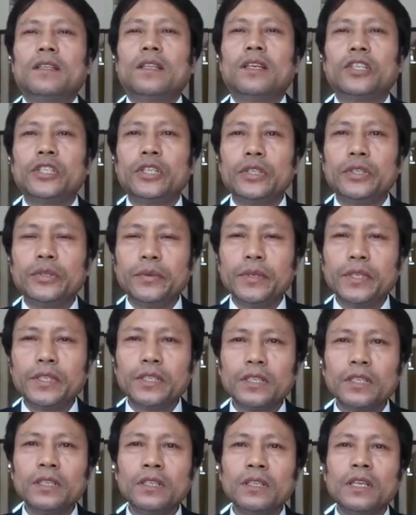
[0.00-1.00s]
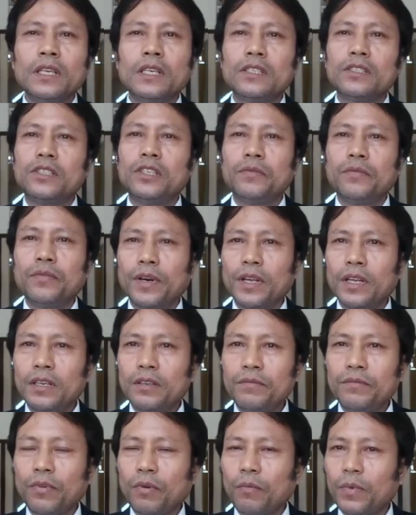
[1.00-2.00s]
the situation is
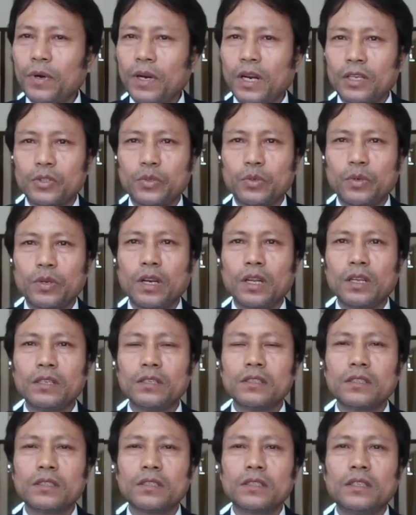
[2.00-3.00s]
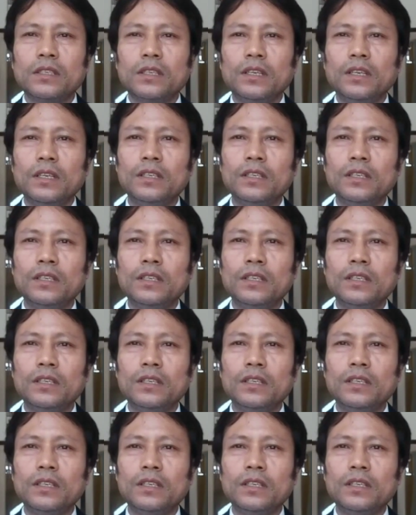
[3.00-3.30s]
different from class to class.